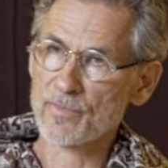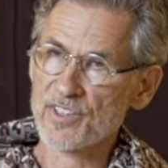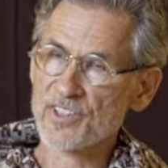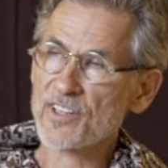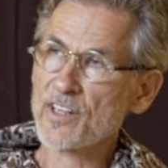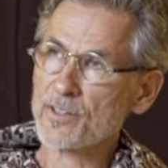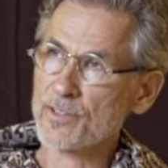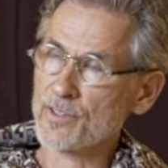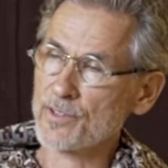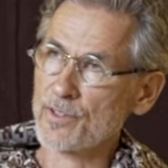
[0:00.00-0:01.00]

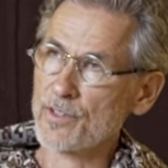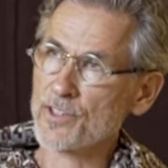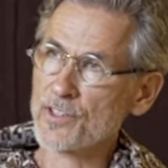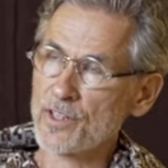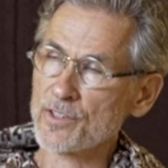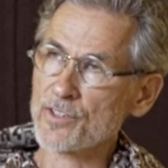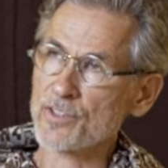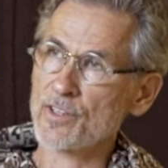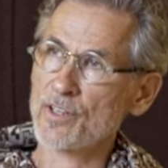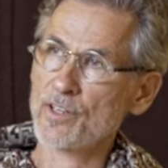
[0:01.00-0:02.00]
status, in a
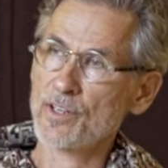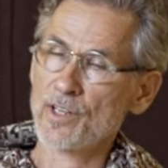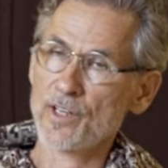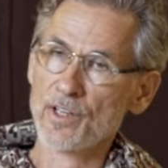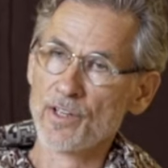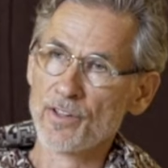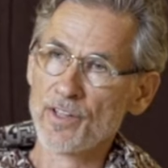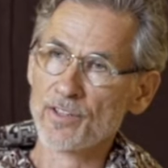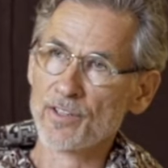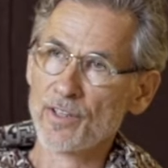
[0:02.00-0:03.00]
sense
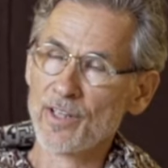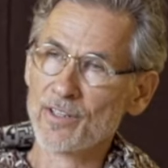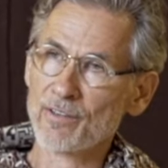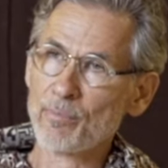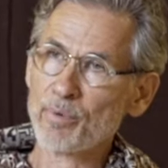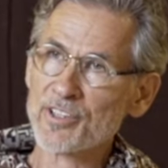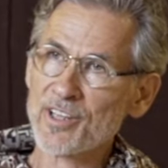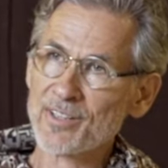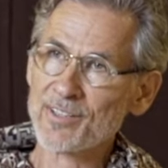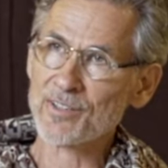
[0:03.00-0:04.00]
that it
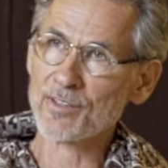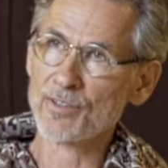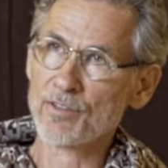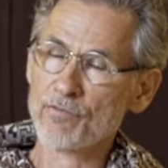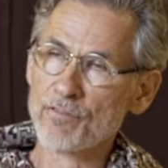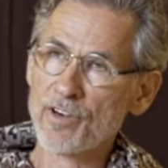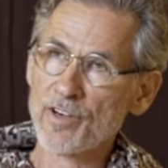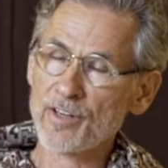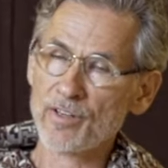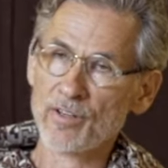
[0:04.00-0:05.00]
represented the
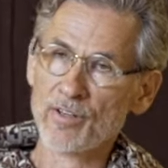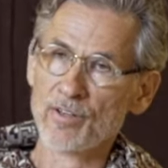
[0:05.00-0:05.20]
very